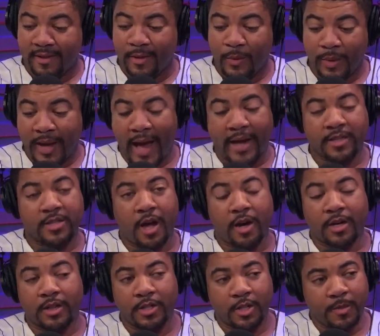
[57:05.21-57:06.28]
we got to
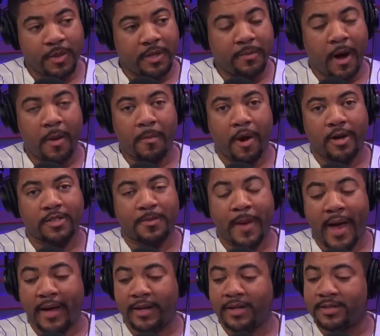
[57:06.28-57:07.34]
talk a little bit about March
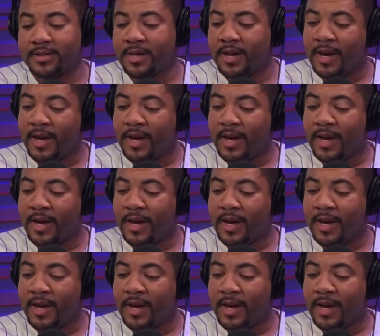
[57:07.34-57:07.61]
Madness.